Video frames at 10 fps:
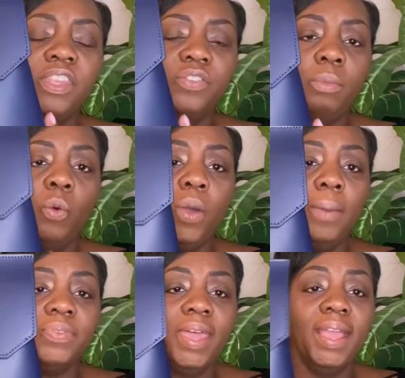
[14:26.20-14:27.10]
this from a
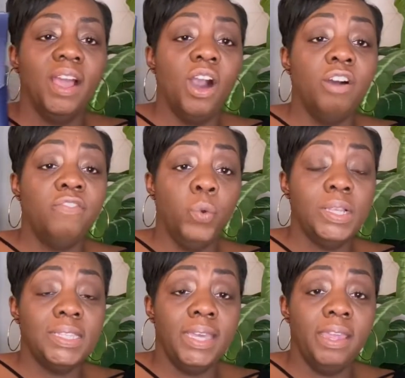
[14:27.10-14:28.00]
website called
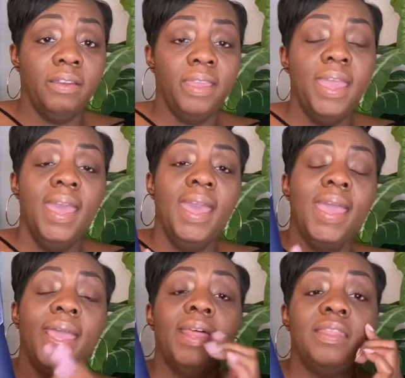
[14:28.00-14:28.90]
Forzieri,
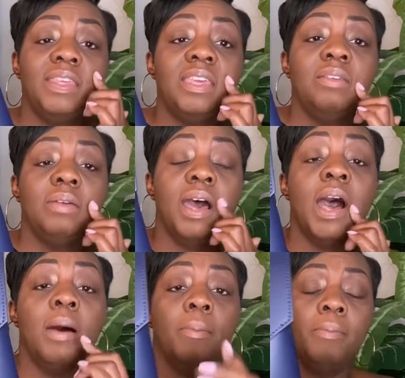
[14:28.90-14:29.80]
and the
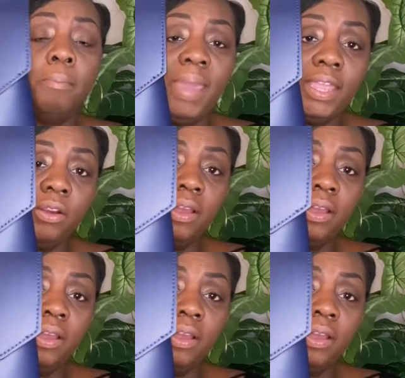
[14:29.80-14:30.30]
maker